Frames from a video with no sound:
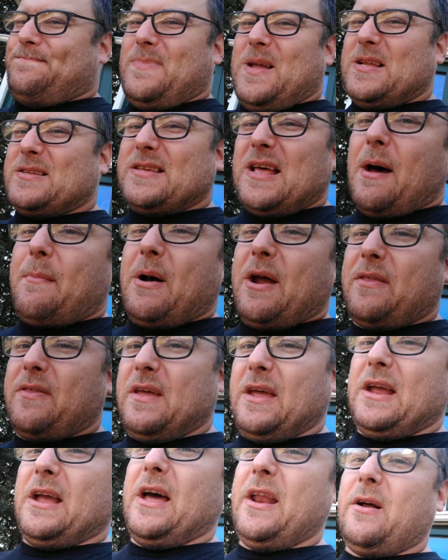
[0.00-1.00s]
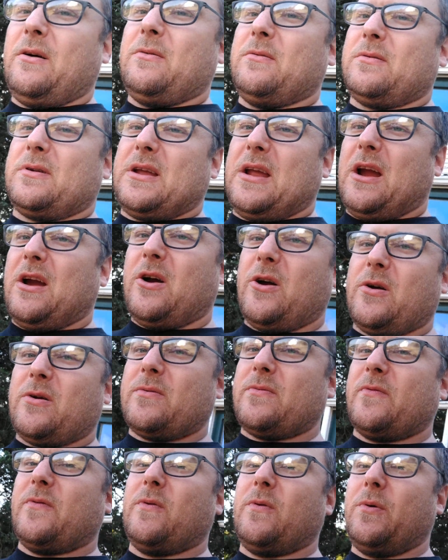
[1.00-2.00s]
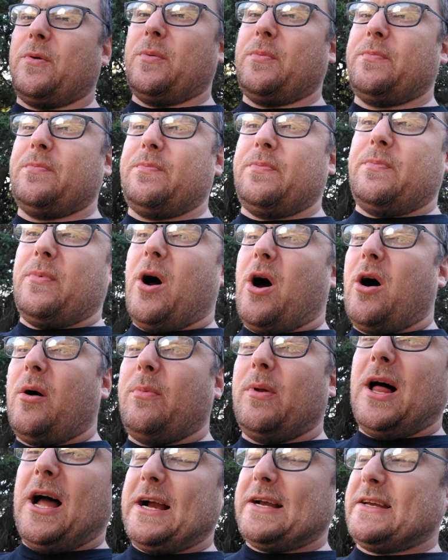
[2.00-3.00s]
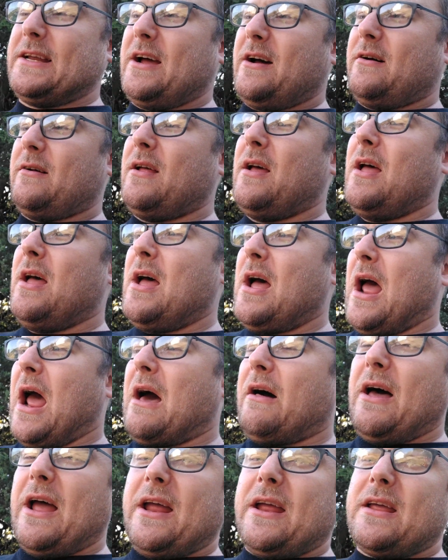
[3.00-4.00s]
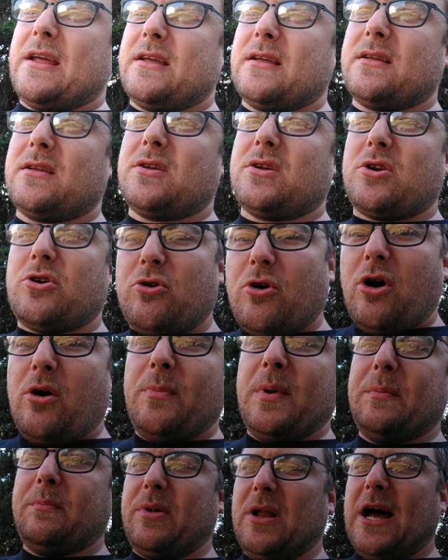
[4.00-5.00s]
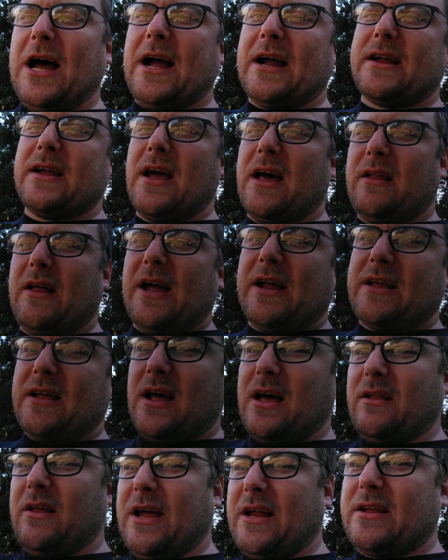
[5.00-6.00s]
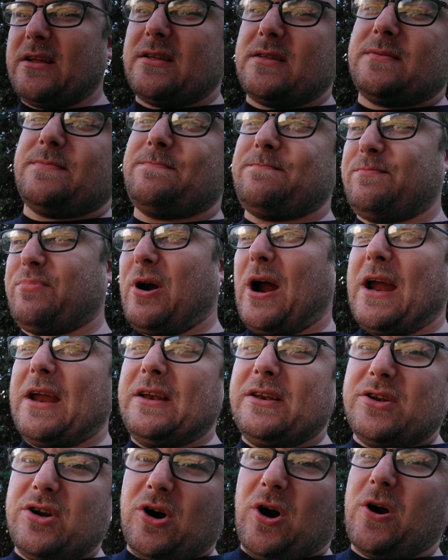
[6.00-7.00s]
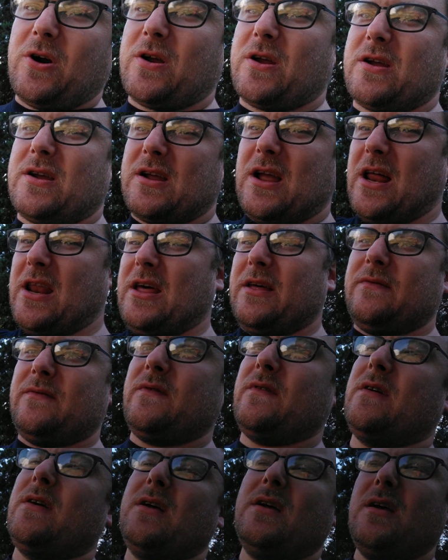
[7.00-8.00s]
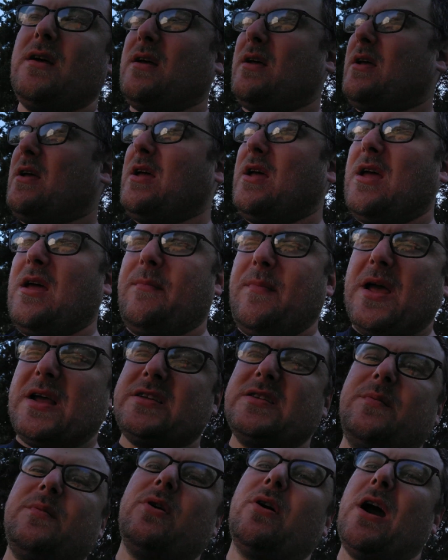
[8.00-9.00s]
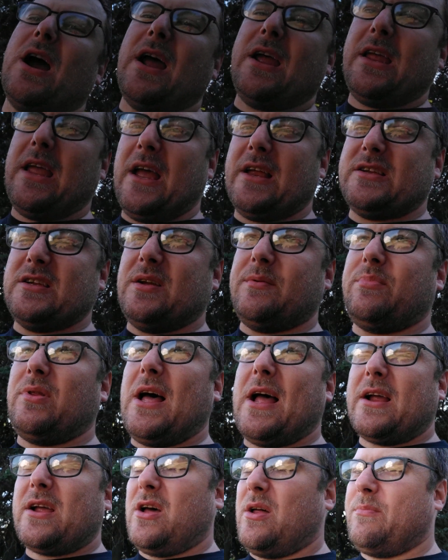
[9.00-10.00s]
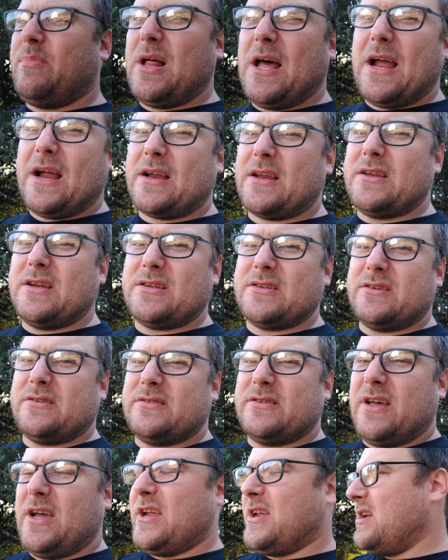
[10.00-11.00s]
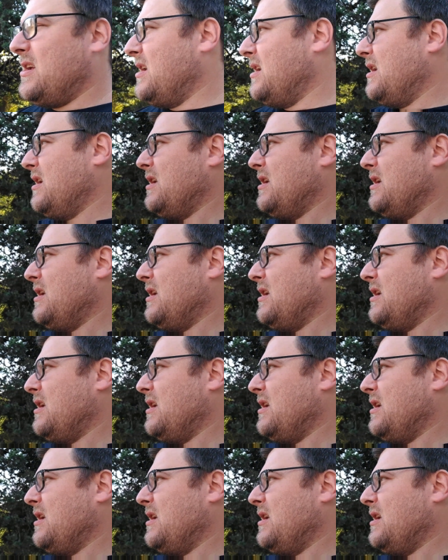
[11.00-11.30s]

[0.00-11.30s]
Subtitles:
it's not my thing. I don't care for all blacked out. I like chrome and black. I like bright and dark kind of. It makes it more eye-catching. Black on black just looks like,